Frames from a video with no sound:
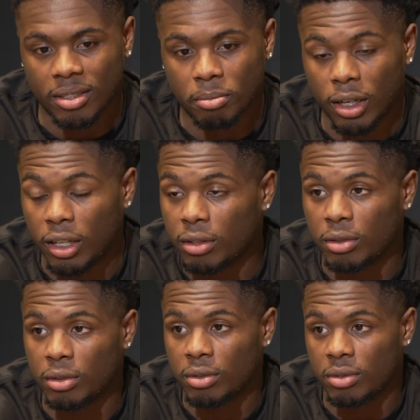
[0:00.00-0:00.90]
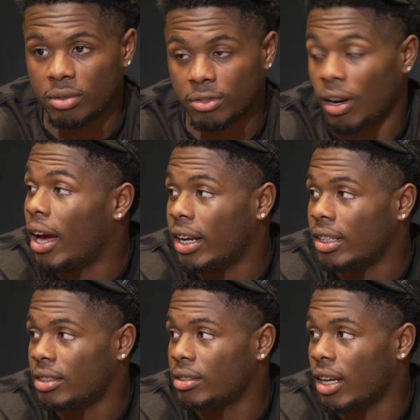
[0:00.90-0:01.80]
Monday through
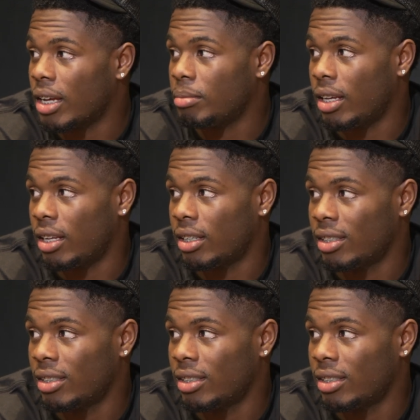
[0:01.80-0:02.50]
Friday till game day.